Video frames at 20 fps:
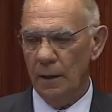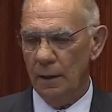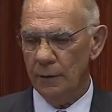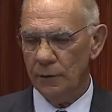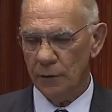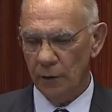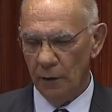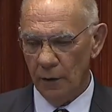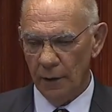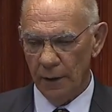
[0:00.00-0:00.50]

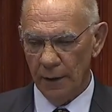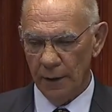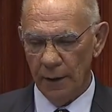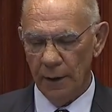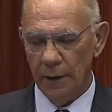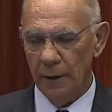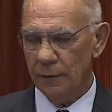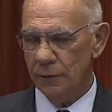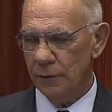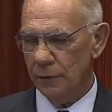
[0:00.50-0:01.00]
try
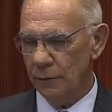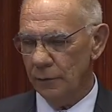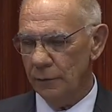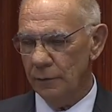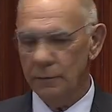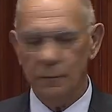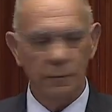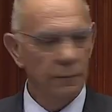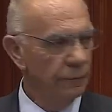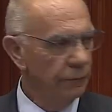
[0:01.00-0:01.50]

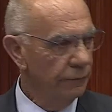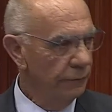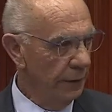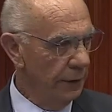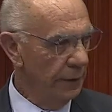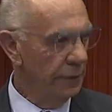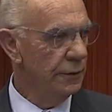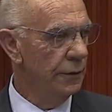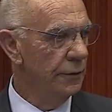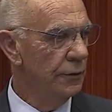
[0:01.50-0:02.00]
to
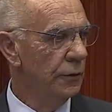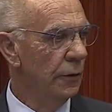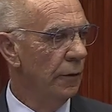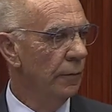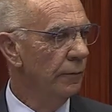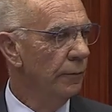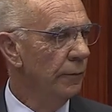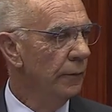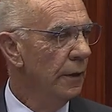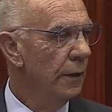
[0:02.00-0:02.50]
finish the
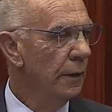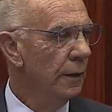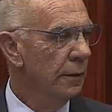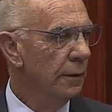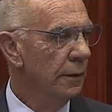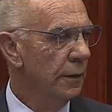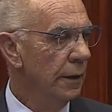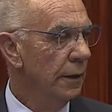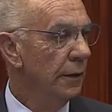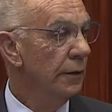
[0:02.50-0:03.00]
job
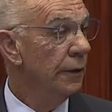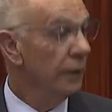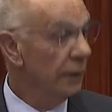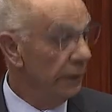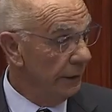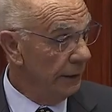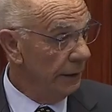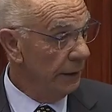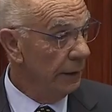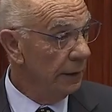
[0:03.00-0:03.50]
that he
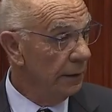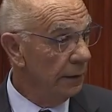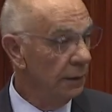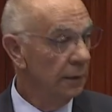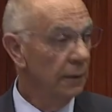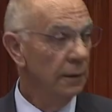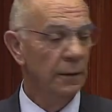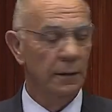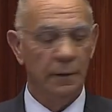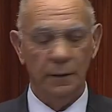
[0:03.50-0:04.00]
nearly did
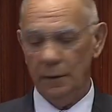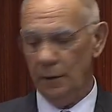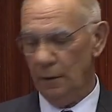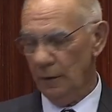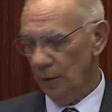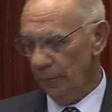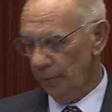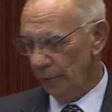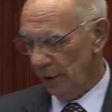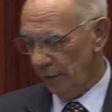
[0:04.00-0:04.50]

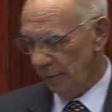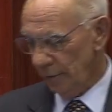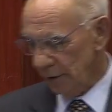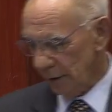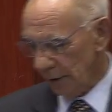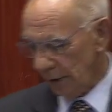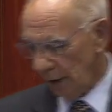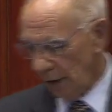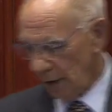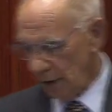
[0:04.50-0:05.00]
on a previous
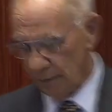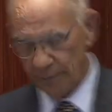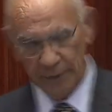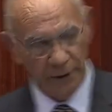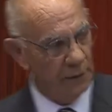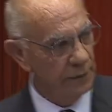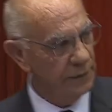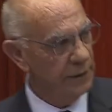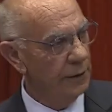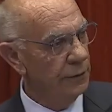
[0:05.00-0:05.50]
occasion,
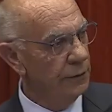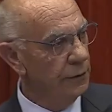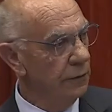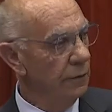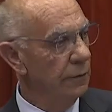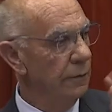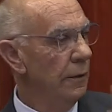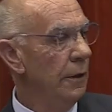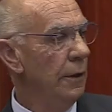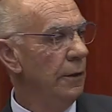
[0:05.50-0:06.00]
because he knew
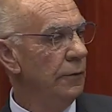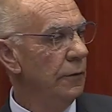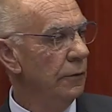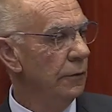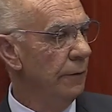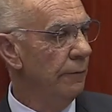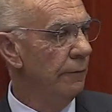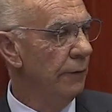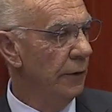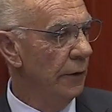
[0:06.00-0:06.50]

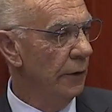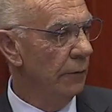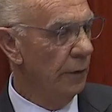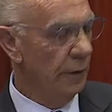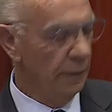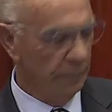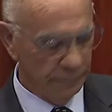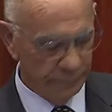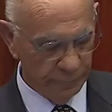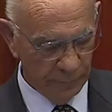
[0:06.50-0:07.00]
him very
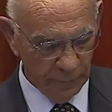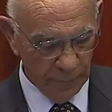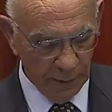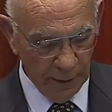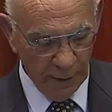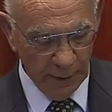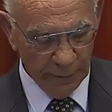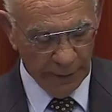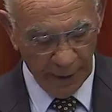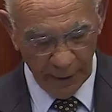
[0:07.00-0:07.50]
well.
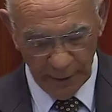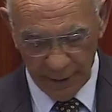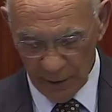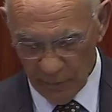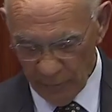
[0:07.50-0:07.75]
That letter